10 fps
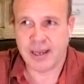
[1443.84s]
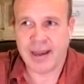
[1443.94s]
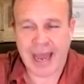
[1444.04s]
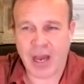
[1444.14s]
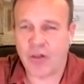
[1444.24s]
And
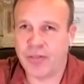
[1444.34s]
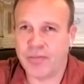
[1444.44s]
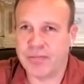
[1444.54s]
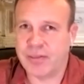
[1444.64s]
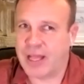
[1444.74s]
now
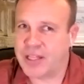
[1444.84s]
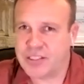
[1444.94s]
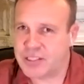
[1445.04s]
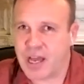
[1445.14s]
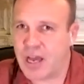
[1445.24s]

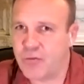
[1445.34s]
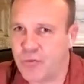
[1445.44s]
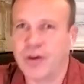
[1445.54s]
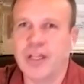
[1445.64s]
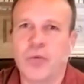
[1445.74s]
that's not
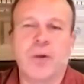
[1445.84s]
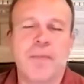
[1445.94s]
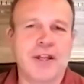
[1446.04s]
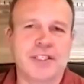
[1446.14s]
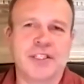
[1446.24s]
really what
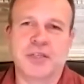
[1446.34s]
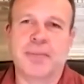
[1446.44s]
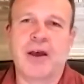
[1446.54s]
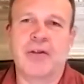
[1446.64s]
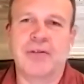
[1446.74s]
medicine is
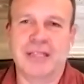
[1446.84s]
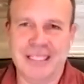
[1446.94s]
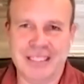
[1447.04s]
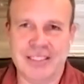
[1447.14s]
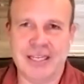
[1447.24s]
about
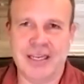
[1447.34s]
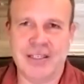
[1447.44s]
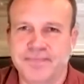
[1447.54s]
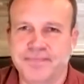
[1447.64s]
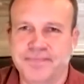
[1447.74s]
these days.